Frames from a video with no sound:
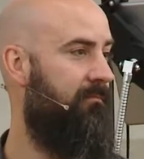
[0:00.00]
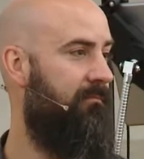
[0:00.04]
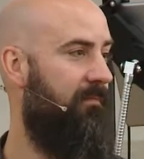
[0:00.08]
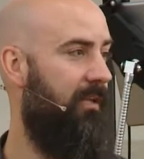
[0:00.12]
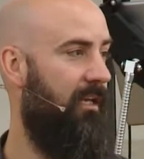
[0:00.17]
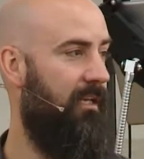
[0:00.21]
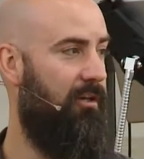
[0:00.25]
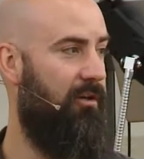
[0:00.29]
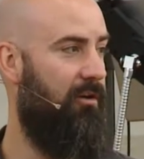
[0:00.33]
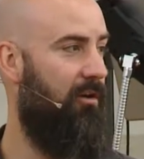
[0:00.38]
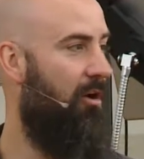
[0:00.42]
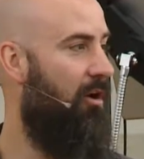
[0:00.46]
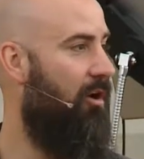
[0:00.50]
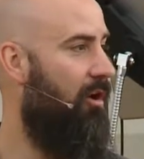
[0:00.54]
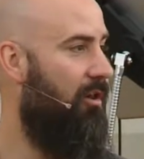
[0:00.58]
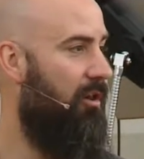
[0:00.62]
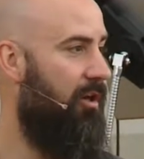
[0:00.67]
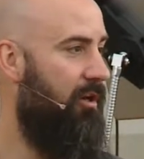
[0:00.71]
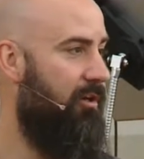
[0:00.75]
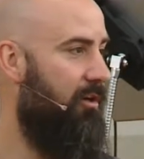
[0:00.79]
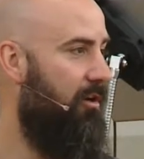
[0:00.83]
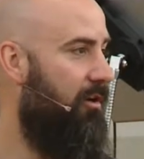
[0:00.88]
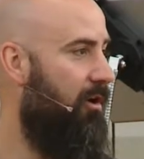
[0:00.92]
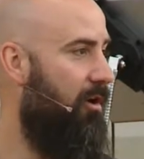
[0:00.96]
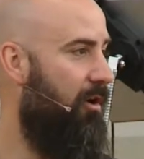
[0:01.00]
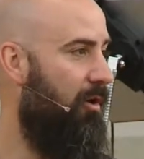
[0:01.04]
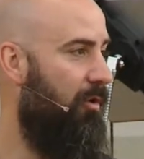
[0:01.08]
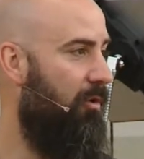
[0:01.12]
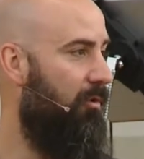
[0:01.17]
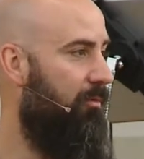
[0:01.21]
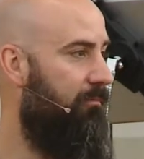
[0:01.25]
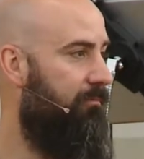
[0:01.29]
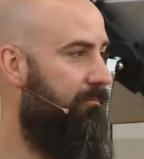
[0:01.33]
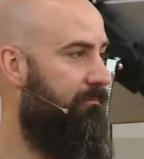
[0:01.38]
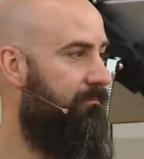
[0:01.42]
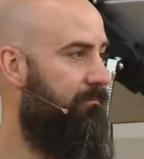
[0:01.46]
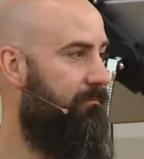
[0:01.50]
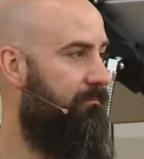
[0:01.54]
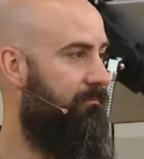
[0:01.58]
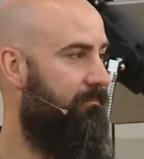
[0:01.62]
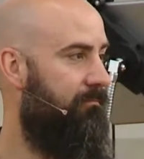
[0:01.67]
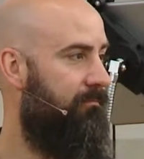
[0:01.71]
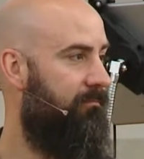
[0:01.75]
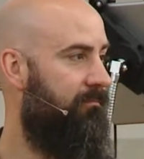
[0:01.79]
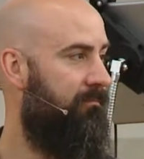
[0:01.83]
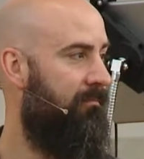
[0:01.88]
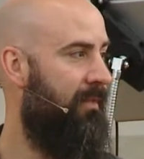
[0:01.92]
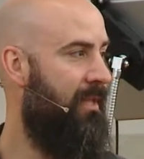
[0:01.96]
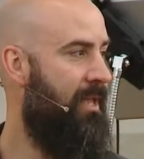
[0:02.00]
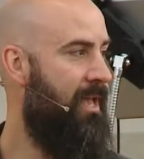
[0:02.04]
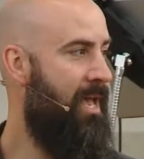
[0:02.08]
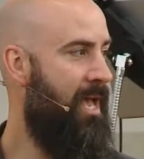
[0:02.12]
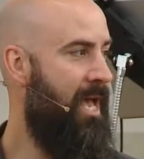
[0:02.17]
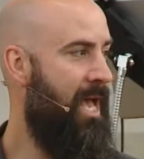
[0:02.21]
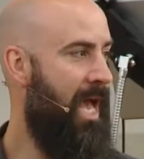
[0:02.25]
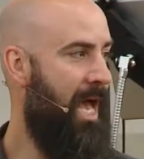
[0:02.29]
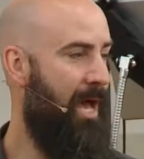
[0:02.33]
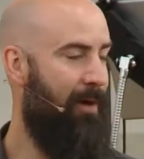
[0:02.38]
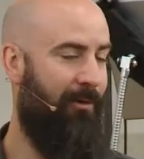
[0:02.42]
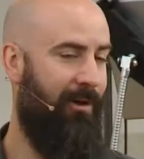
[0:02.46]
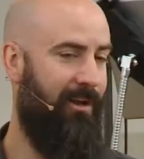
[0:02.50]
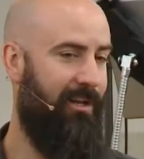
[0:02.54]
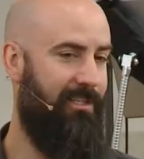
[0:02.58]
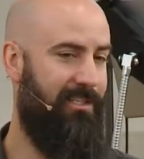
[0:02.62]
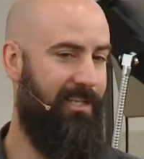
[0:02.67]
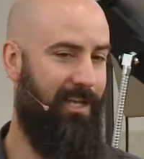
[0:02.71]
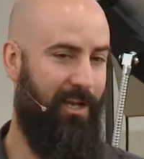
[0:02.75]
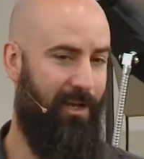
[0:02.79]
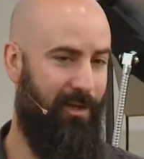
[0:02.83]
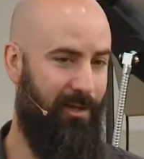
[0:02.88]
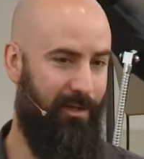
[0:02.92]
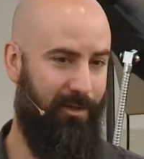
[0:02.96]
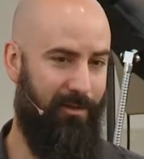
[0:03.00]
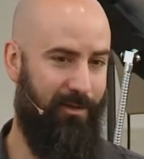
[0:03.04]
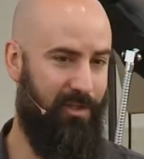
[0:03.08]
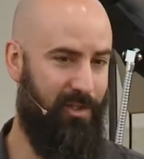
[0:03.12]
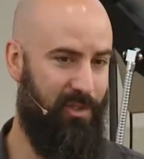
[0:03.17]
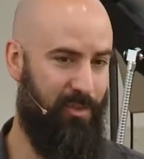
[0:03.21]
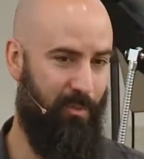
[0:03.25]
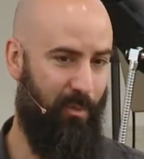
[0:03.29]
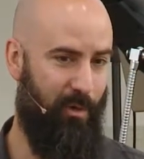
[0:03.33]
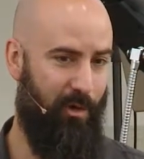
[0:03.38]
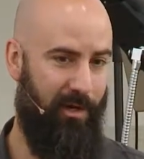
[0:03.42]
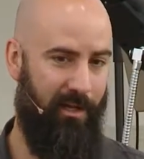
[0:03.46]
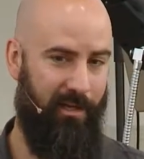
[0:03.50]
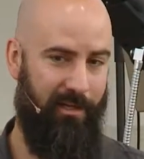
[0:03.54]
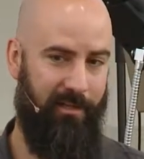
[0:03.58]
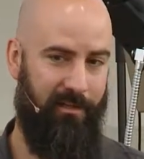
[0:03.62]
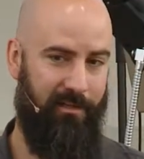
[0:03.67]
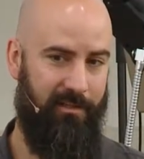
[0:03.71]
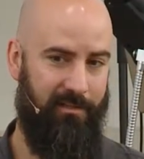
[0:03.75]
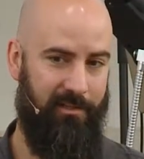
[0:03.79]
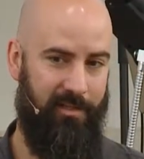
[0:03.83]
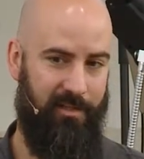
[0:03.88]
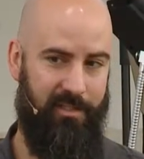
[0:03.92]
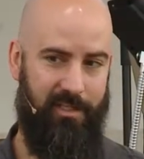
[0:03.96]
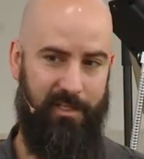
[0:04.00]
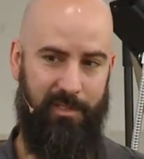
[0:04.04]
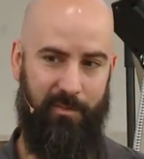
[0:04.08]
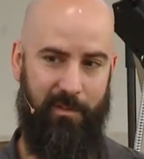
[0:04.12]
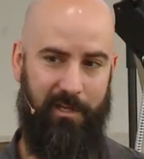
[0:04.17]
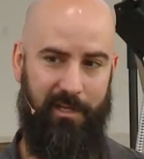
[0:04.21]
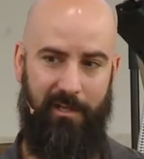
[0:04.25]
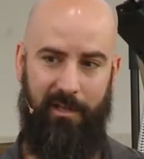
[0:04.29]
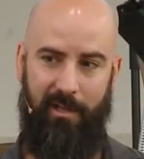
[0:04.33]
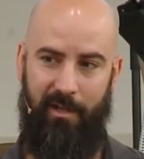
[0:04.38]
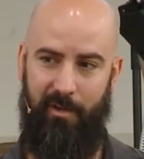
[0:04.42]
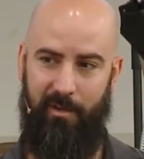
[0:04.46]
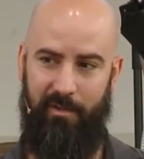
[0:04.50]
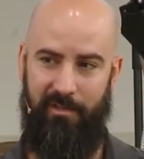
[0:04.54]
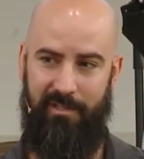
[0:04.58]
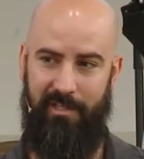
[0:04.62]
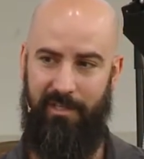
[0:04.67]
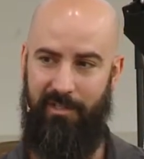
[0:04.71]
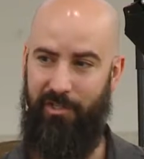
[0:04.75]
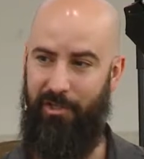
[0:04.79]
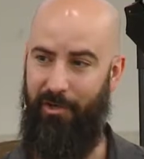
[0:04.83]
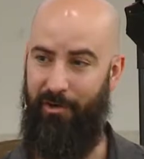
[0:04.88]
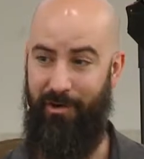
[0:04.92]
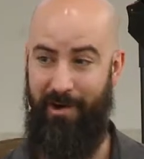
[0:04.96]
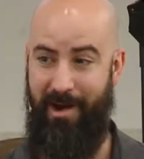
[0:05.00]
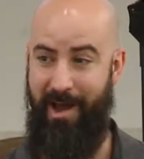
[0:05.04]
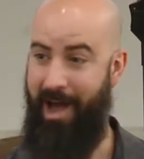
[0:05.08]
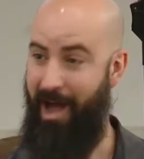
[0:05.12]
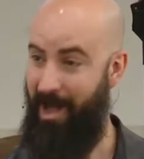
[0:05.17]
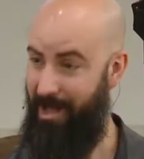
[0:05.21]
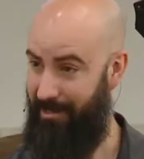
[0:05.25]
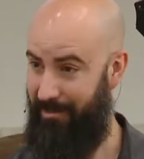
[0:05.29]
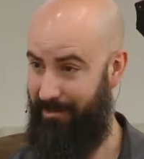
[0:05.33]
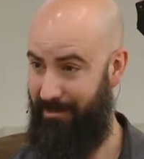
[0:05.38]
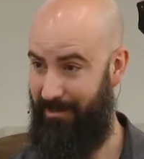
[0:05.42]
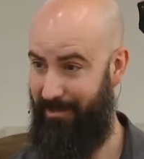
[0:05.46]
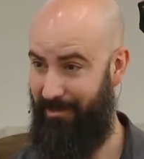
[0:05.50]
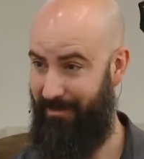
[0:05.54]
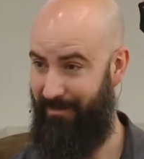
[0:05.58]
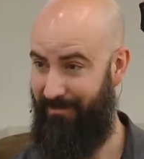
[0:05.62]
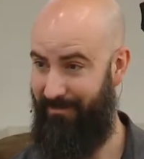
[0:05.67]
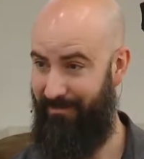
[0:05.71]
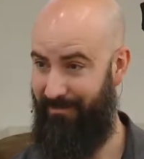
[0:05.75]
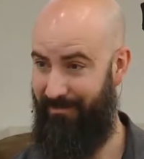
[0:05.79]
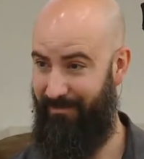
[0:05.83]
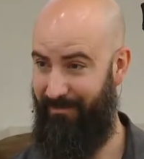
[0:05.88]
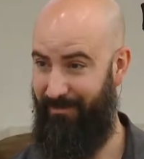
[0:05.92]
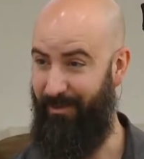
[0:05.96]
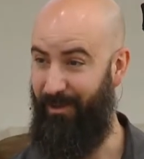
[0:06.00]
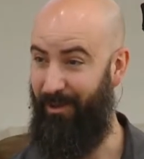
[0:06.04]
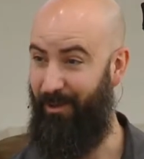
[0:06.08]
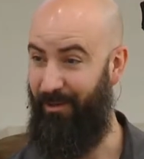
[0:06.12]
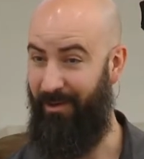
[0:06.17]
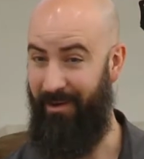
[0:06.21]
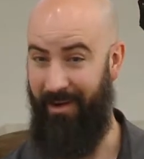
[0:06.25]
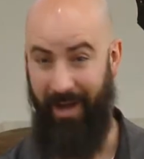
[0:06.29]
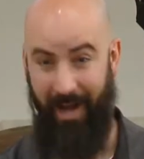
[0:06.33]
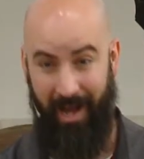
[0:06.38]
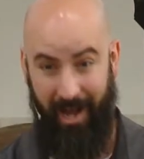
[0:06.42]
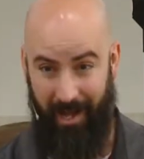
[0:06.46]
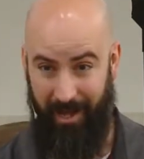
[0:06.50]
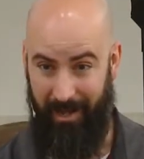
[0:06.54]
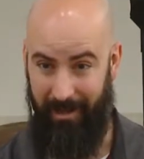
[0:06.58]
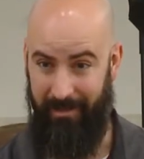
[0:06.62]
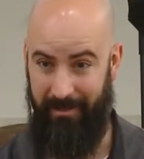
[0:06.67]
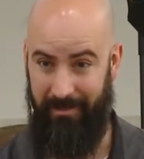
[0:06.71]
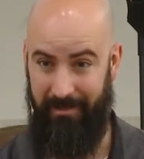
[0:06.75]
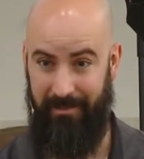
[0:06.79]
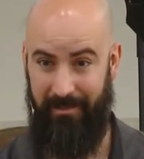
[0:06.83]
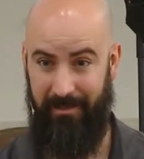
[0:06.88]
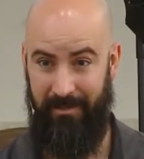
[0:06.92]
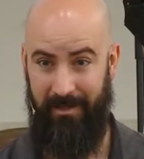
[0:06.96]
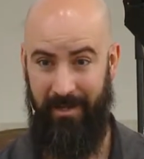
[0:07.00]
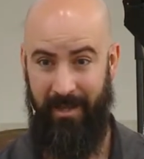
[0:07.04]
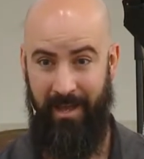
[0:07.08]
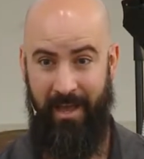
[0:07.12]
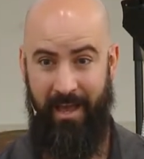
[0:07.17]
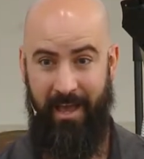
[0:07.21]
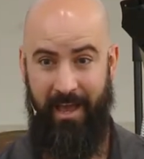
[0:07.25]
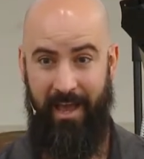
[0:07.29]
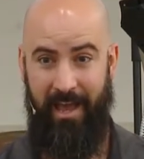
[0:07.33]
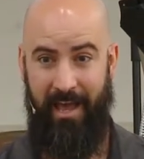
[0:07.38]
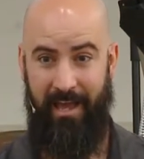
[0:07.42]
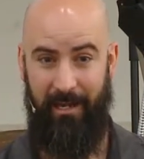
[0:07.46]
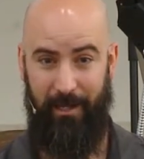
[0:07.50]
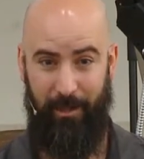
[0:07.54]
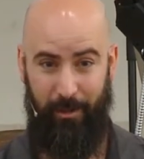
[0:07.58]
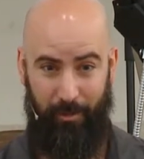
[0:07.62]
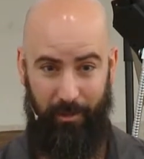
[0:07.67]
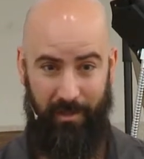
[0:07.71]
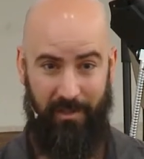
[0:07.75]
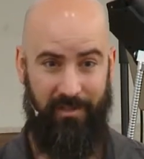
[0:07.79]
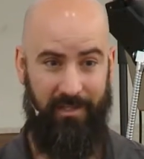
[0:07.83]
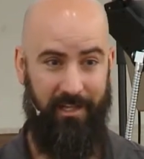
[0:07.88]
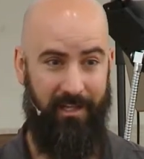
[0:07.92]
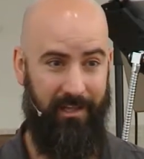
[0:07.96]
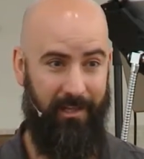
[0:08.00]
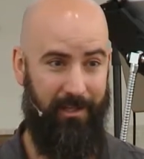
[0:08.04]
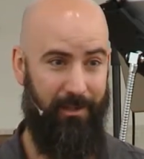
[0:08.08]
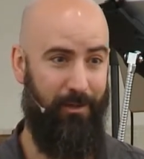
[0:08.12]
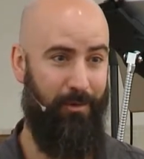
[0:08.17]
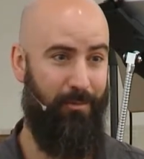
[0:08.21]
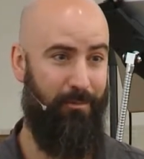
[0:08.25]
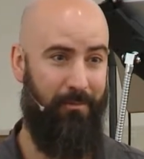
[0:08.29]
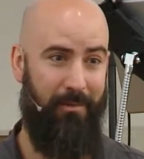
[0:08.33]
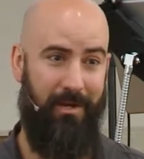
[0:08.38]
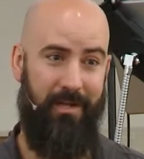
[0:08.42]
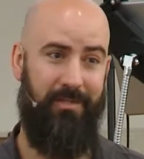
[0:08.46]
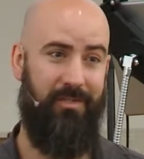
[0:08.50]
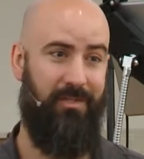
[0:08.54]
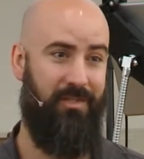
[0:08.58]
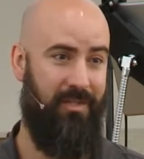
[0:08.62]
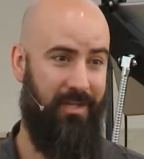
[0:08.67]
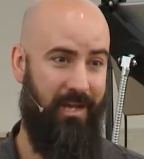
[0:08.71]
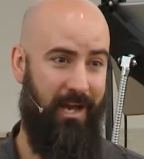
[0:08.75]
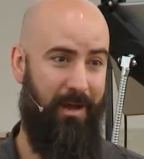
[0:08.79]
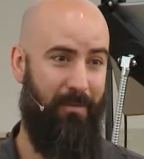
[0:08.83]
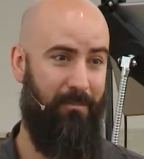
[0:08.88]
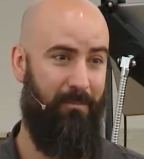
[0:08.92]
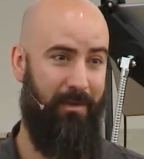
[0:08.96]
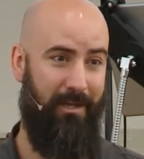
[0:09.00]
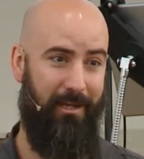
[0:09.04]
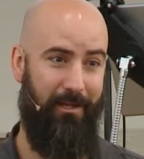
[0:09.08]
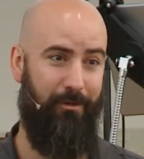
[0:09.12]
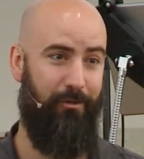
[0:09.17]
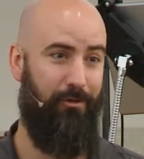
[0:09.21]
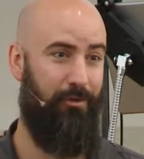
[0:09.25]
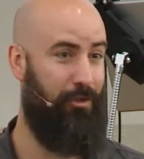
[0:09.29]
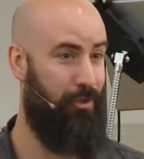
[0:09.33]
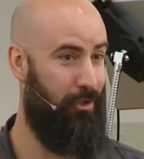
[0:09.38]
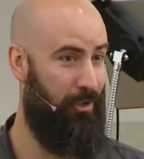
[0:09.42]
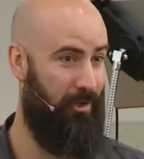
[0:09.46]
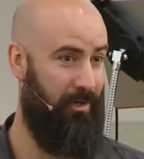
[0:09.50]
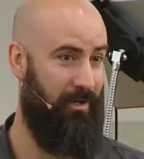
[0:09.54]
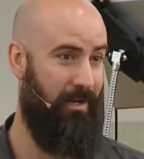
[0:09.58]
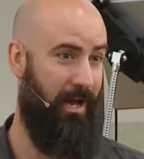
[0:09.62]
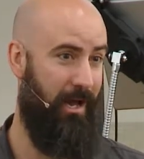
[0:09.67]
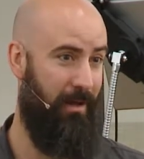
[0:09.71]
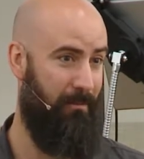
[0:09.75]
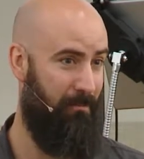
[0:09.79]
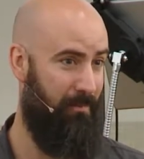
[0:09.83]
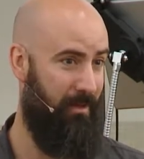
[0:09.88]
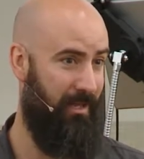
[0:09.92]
like you're all on your own. I want to tell you this morning, just as we close, that you're not. You're not. And increasingly, you must not be, you should not